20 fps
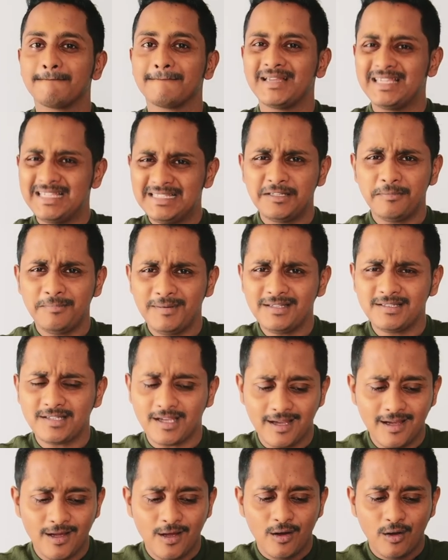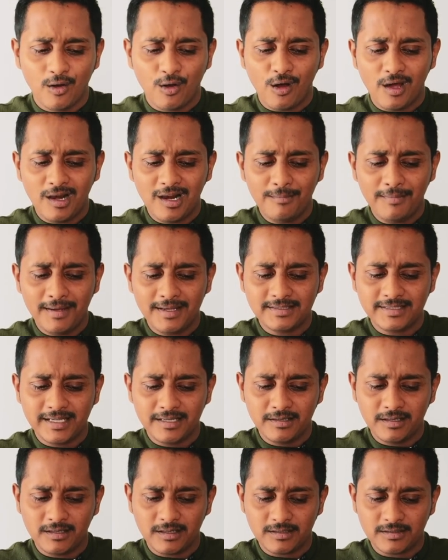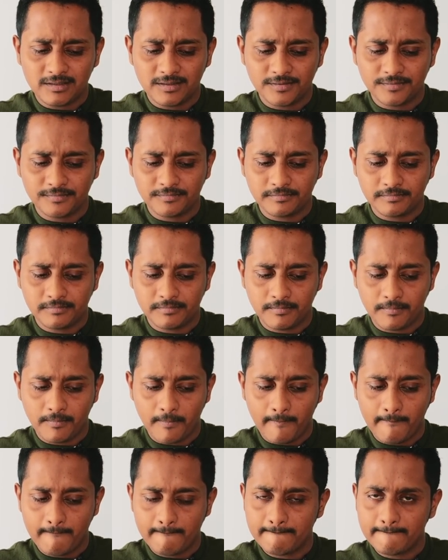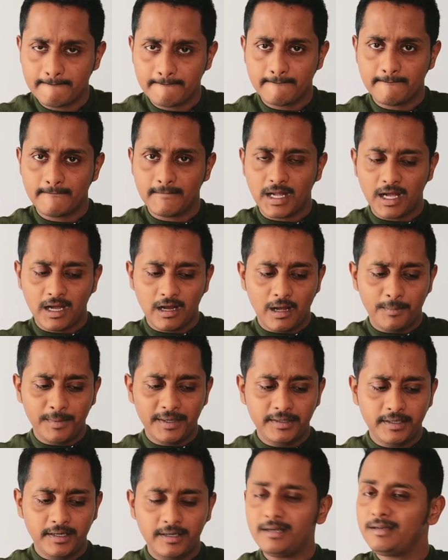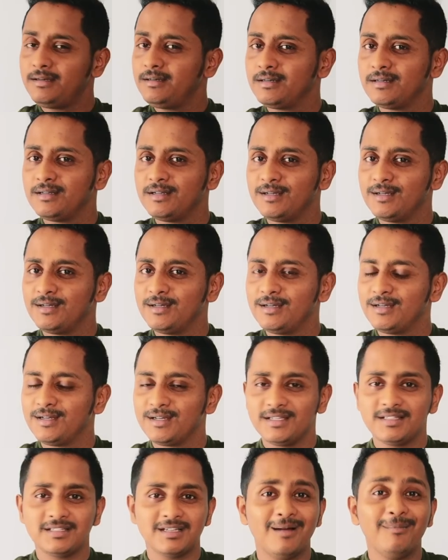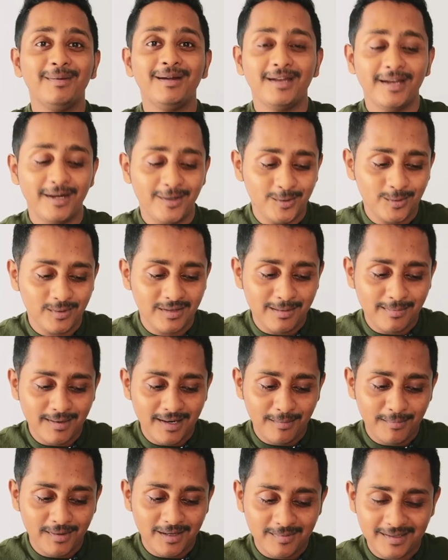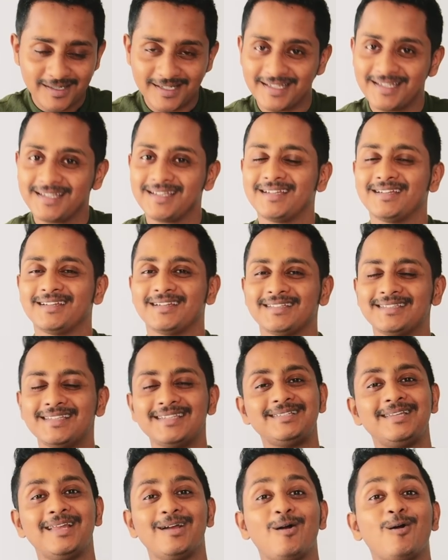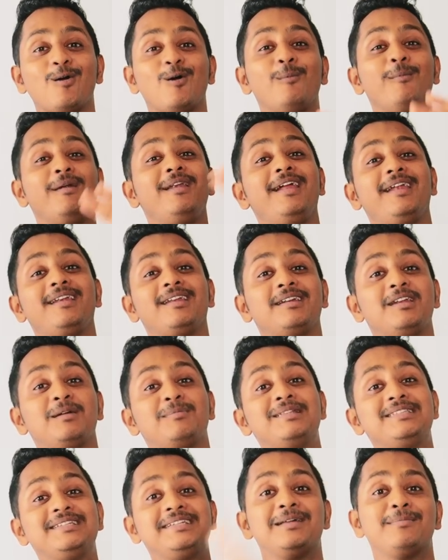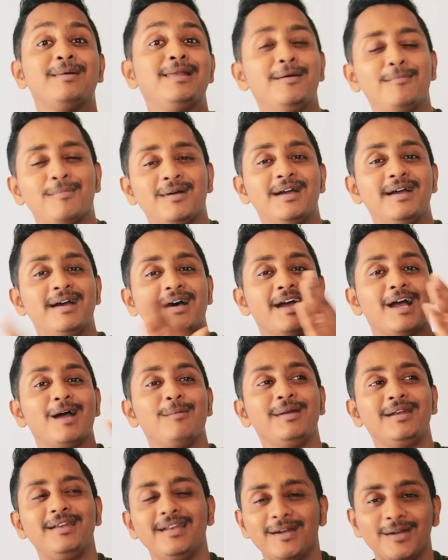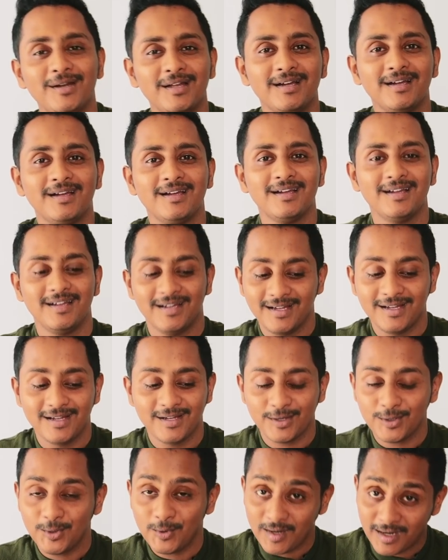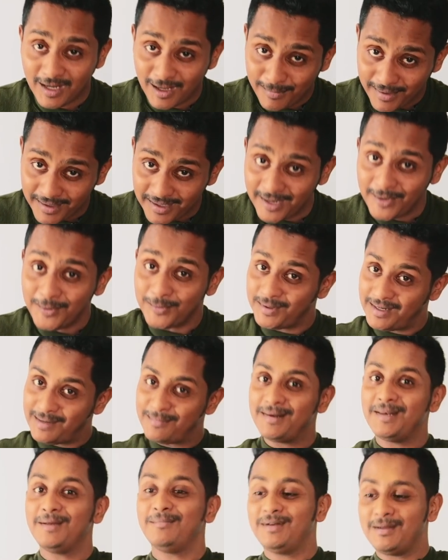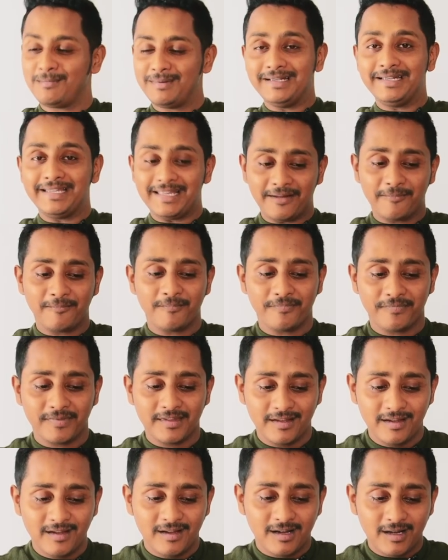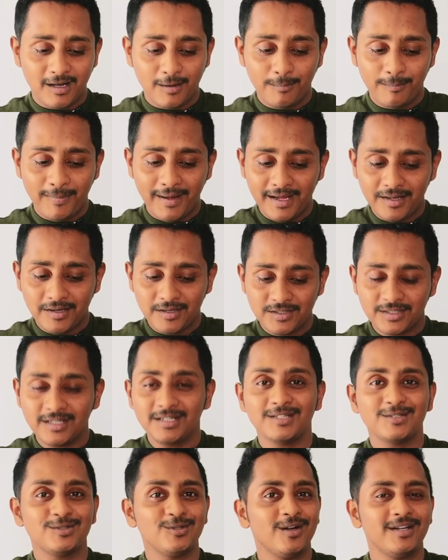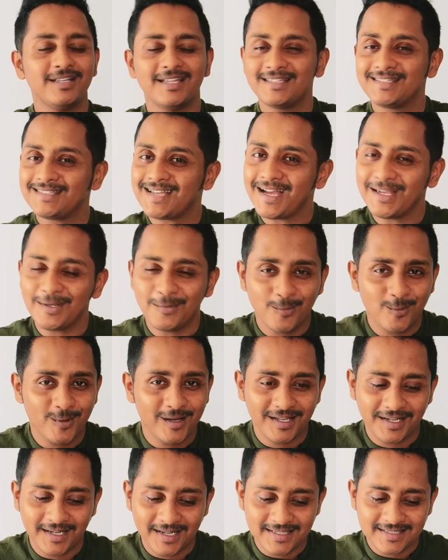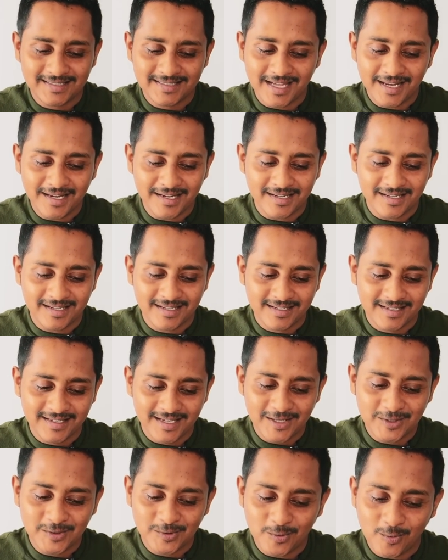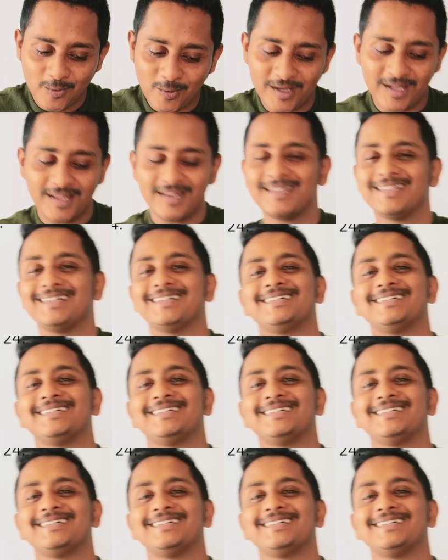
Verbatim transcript: Easy peasy. Column has N in it. Committed is committed to double M double T. Just like accommodate, double C double M. Committed. You are committed to double M double T. Comparison is not S I O N, it is sun. S O N.